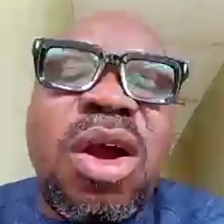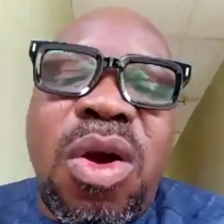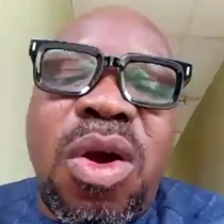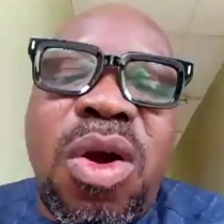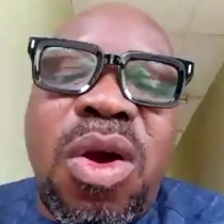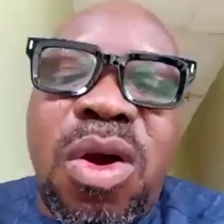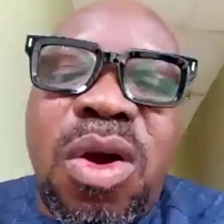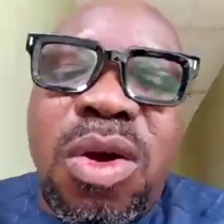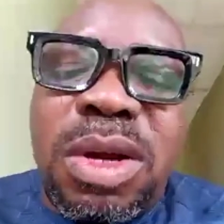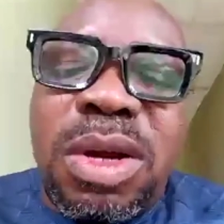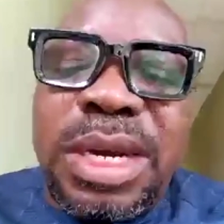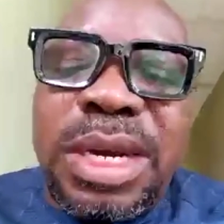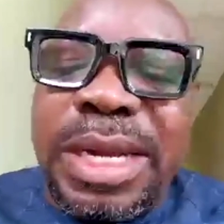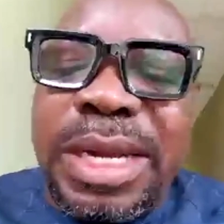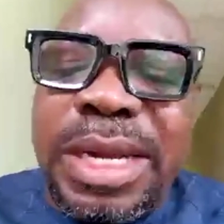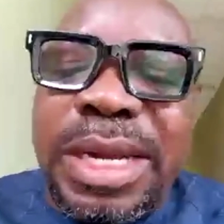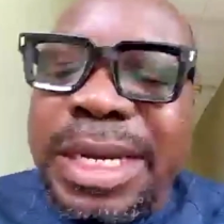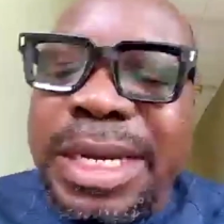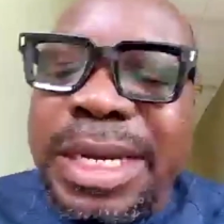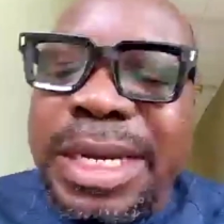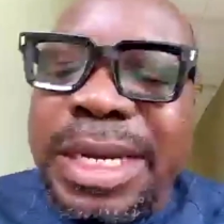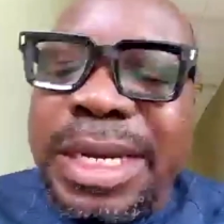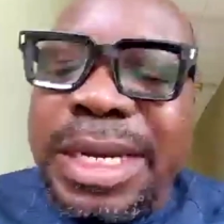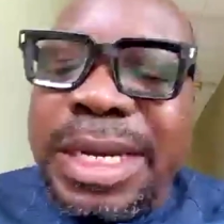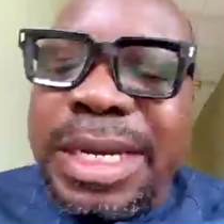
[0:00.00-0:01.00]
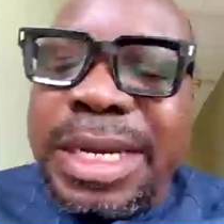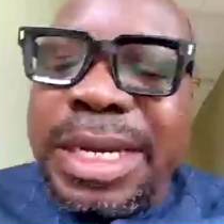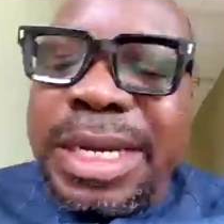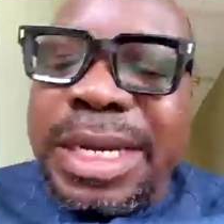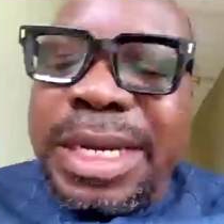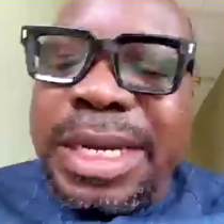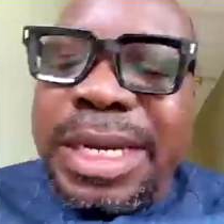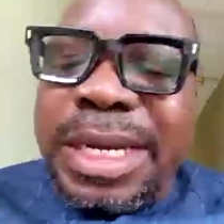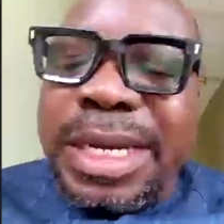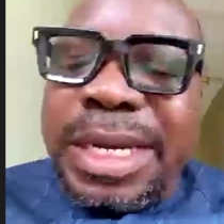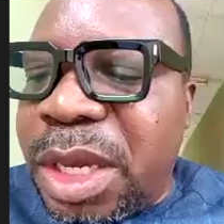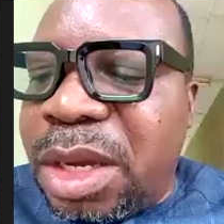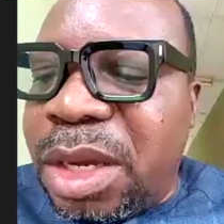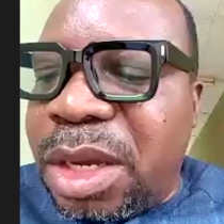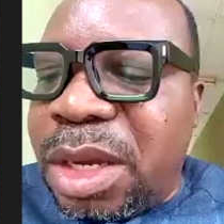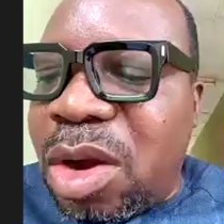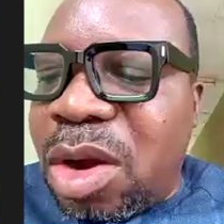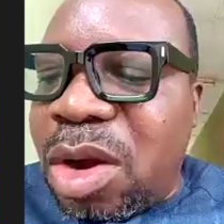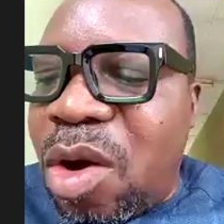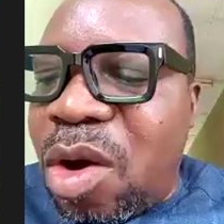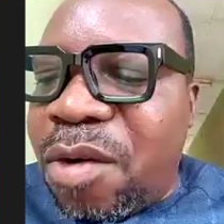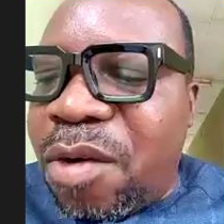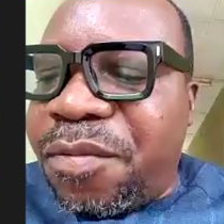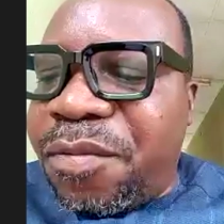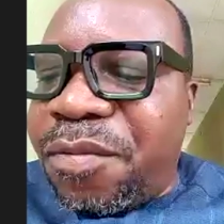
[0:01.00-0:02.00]
on the critical topic
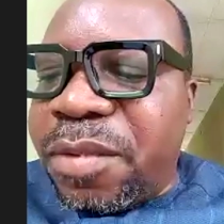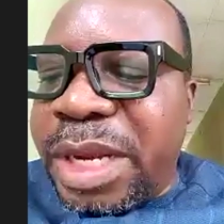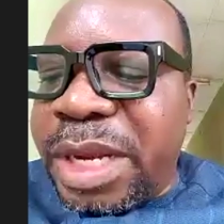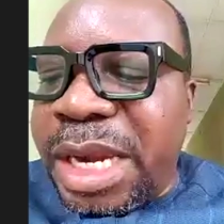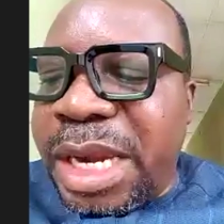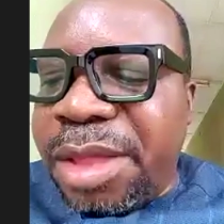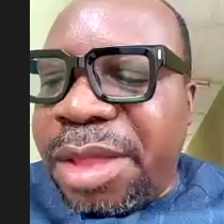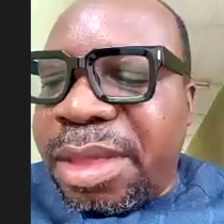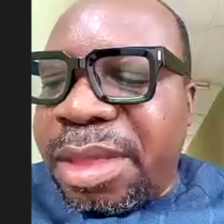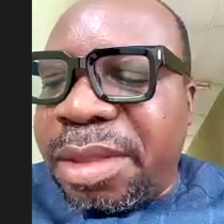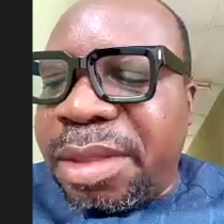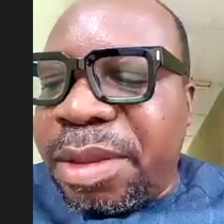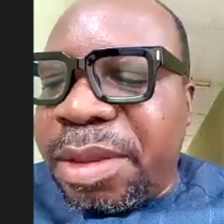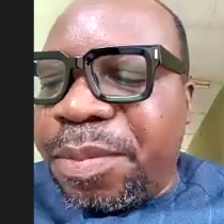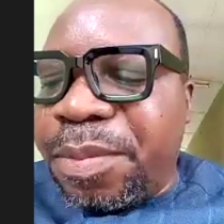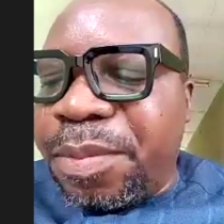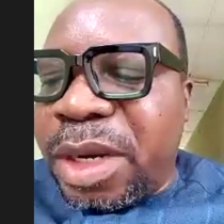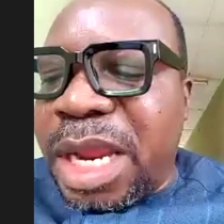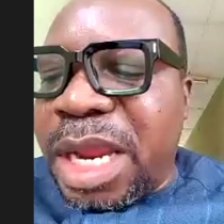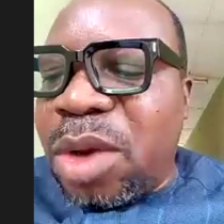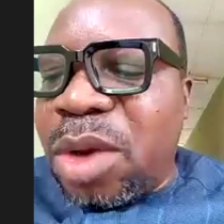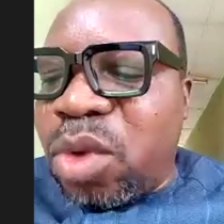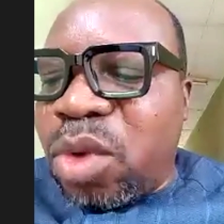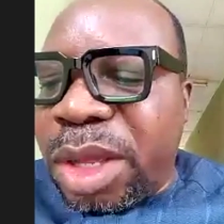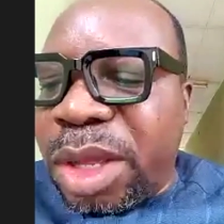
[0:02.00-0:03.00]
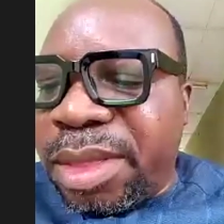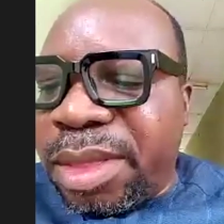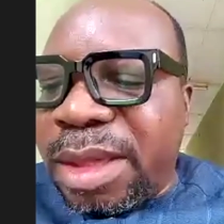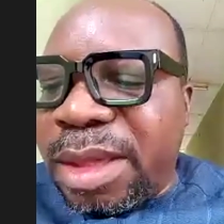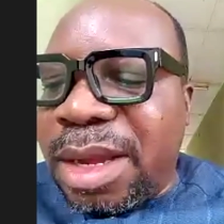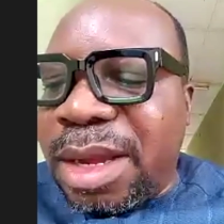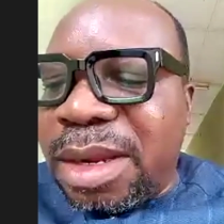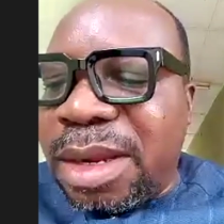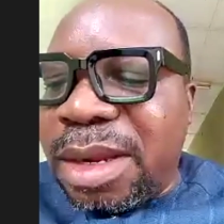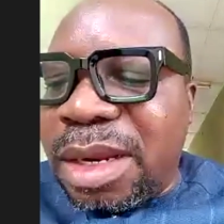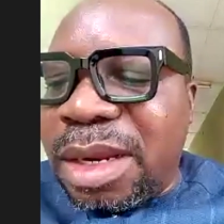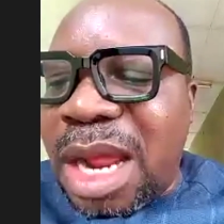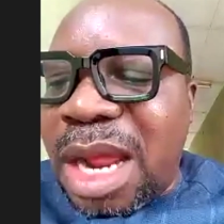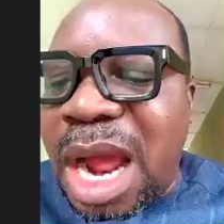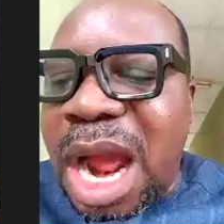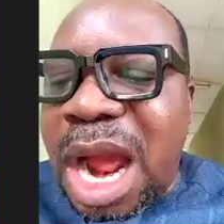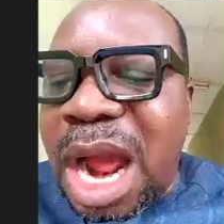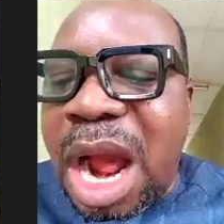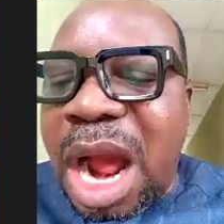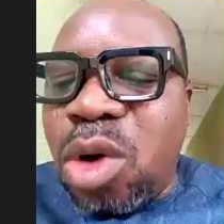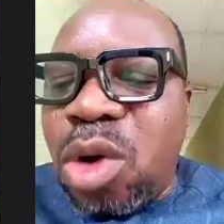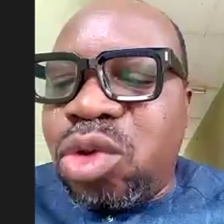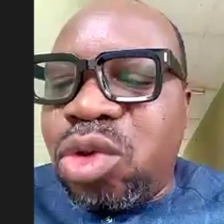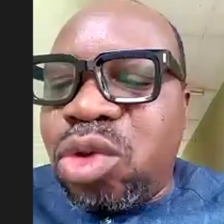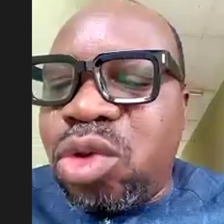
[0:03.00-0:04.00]
of relationship in education,
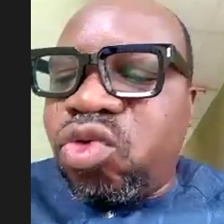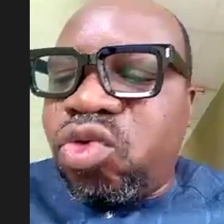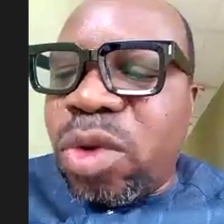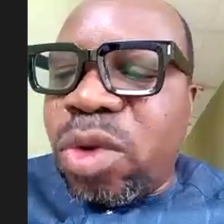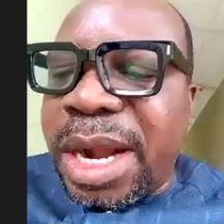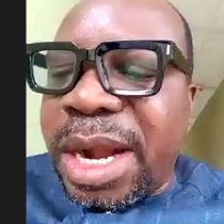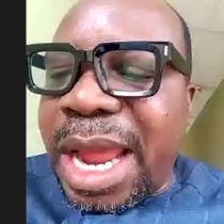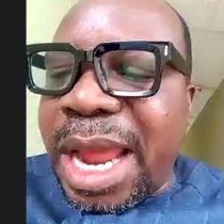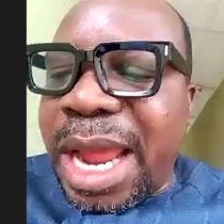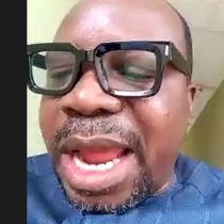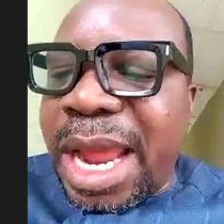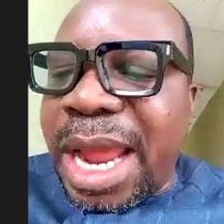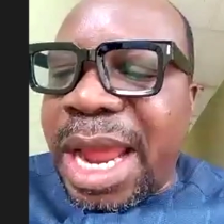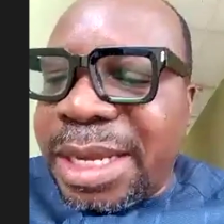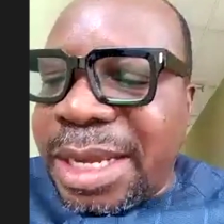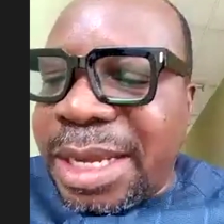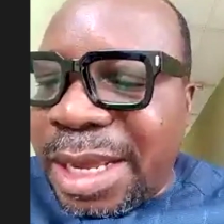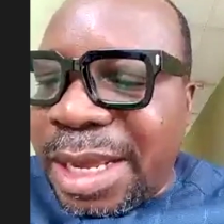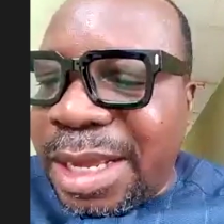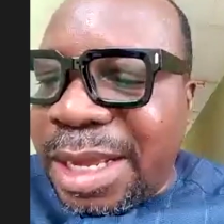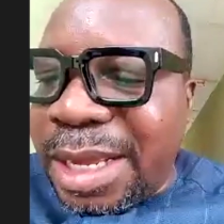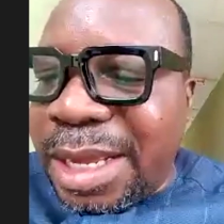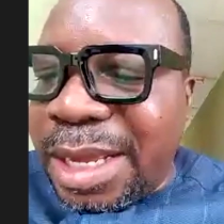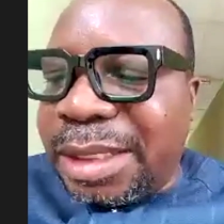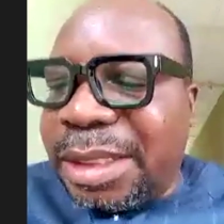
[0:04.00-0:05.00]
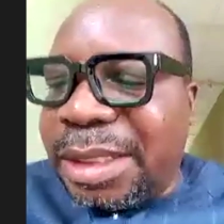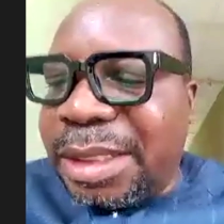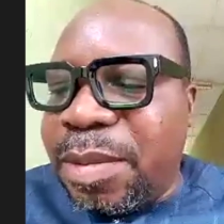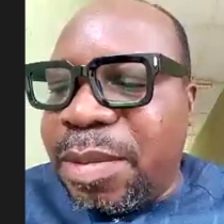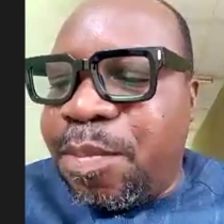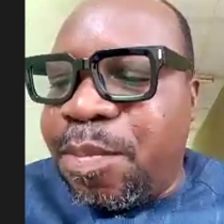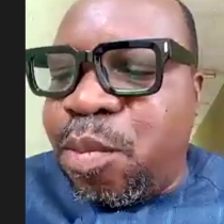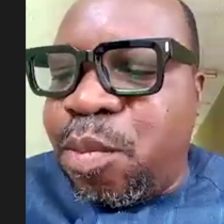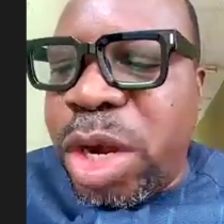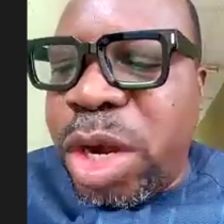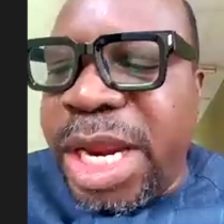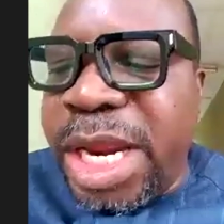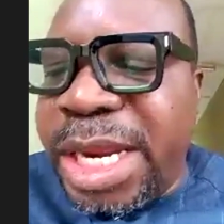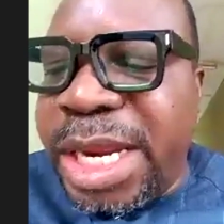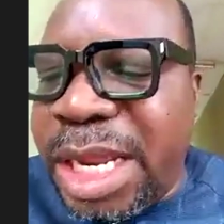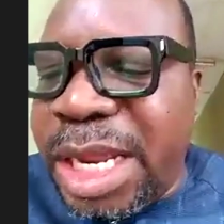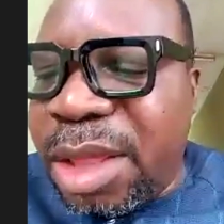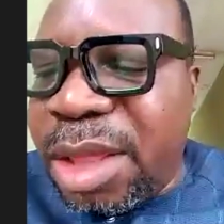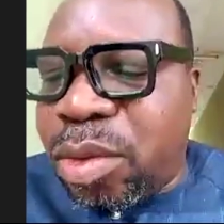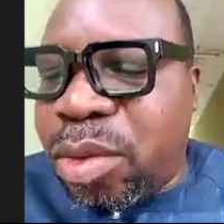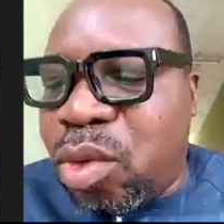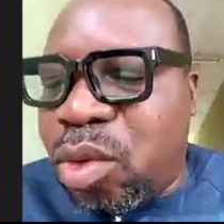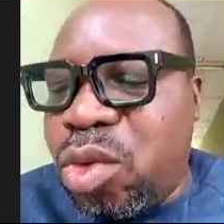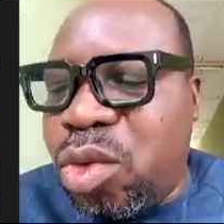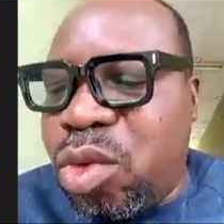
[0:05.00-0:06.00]
how to eradicate bullying in
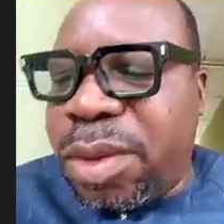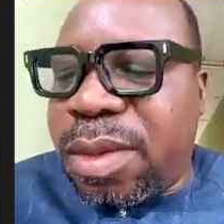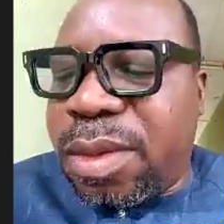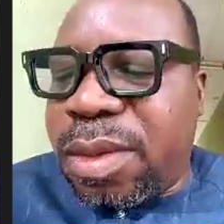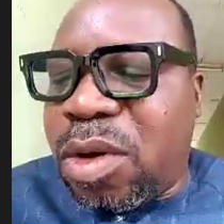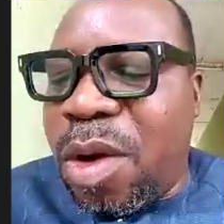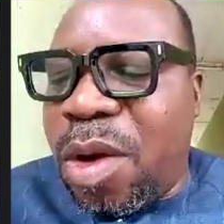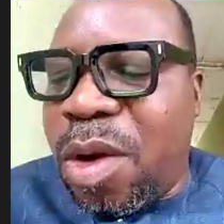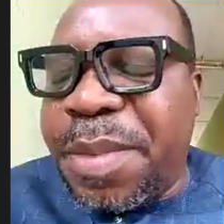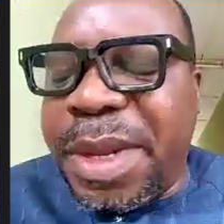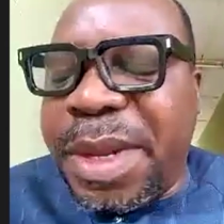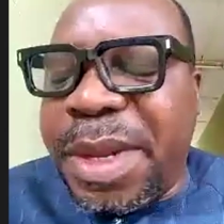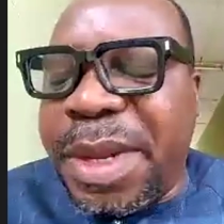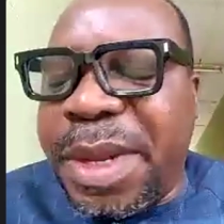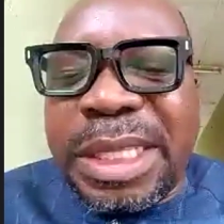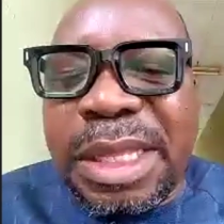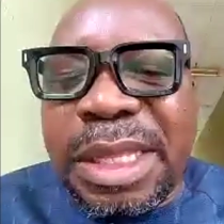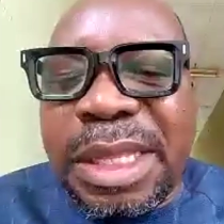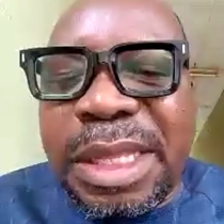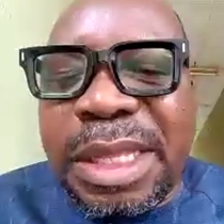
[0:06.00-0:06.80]
schools, communities,